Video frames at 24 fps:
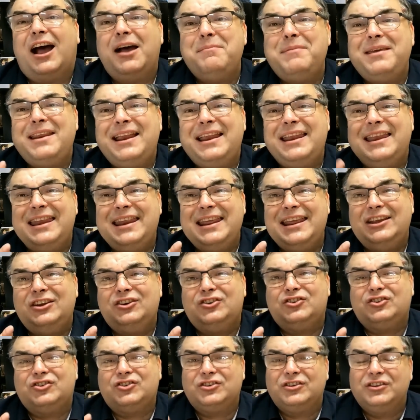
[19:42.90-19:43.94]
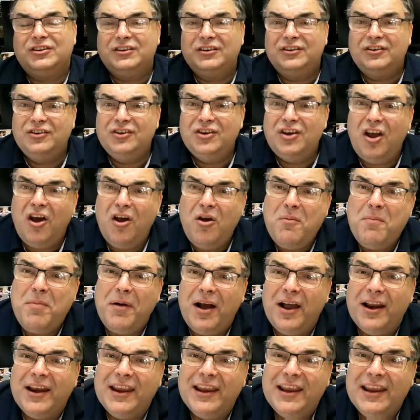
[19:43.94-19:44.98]
I'm in a niche.
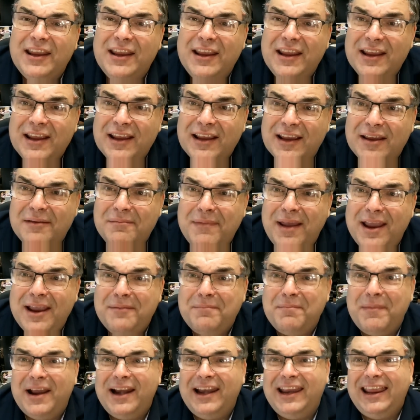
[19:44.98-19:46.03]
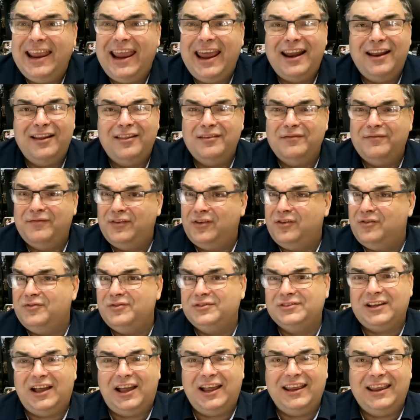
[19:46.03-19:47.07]
Nobody can make money out of the
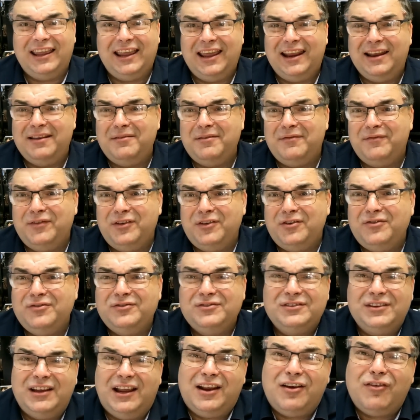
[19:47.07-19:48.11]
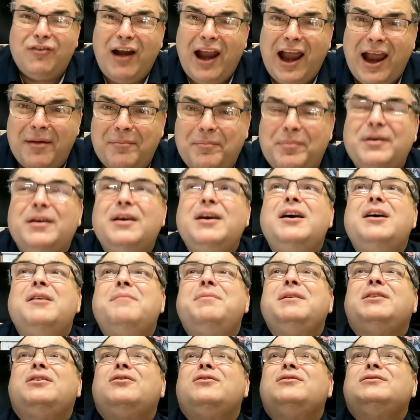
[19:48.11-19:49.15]
views I get. The views are crap
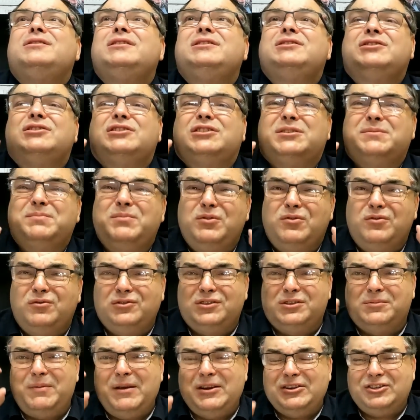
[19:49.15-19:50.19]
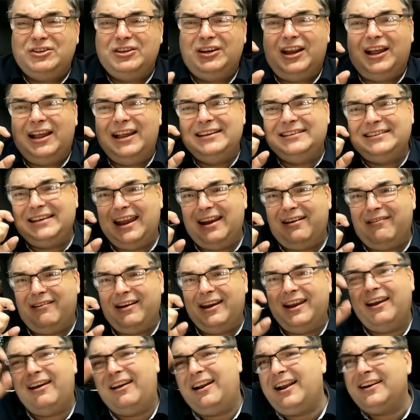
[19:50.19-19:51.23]
because it's a small, specialized
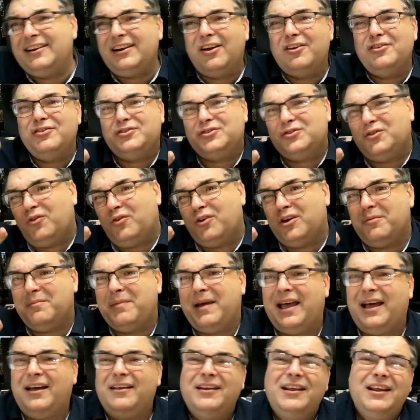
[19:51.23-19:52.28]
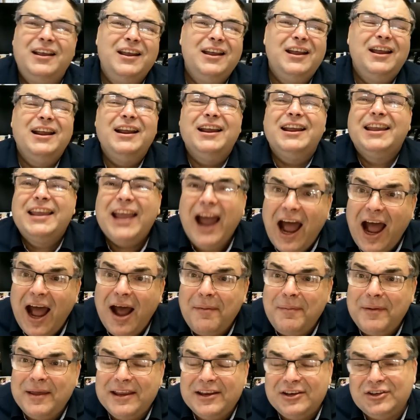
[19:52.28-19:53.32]
area. And I don't talk about
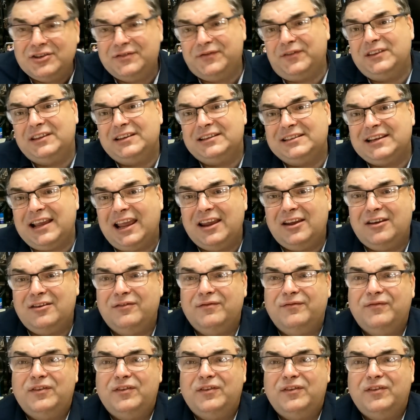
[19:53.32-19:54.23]
garbage for the sake of